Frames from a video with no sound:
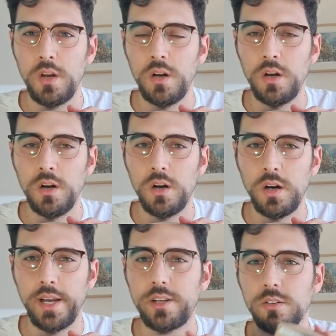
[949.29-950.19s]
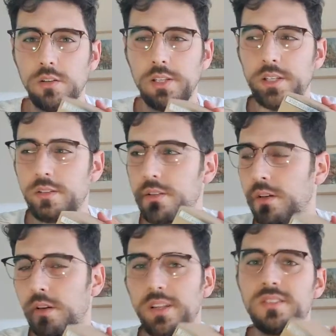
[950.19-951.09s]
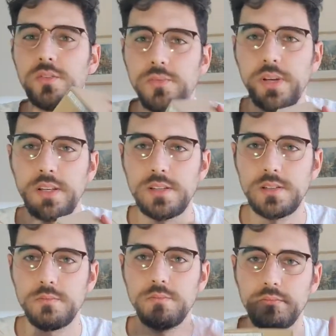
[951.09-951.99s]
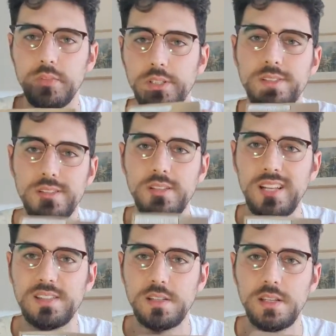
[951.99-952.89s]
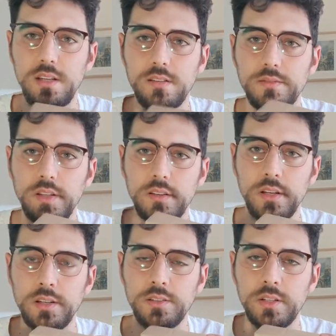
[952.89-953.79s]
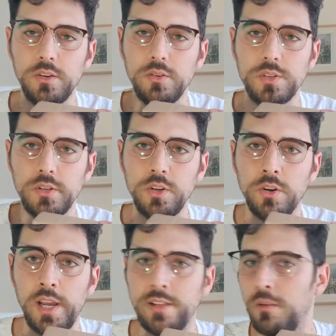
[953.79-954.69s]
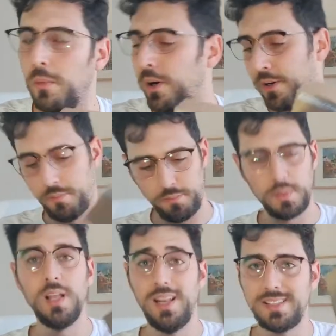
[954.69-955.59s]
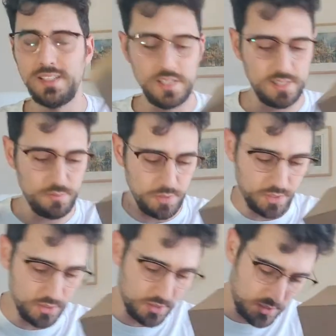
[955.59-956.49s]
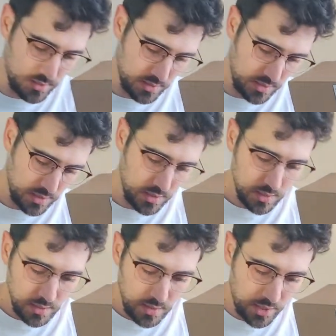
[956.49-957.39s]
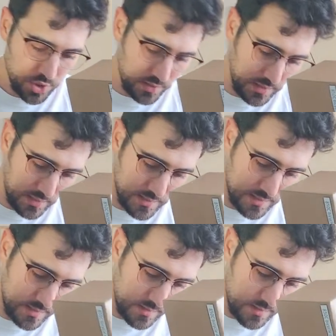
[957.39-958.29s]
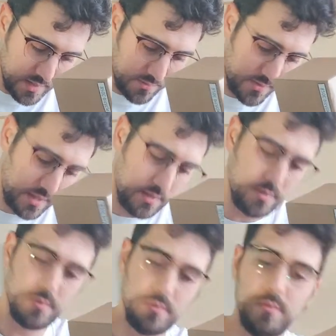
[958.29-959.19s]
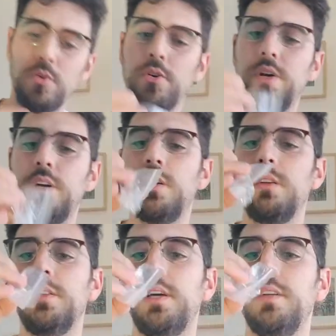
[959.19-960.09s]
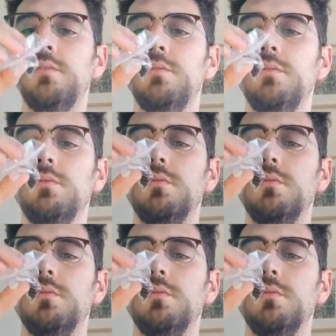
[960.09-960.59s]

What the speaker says: I call it interface, but it's the LCD, the thing that goes on your handlebar. Let's see this, because actually there's nothing more than...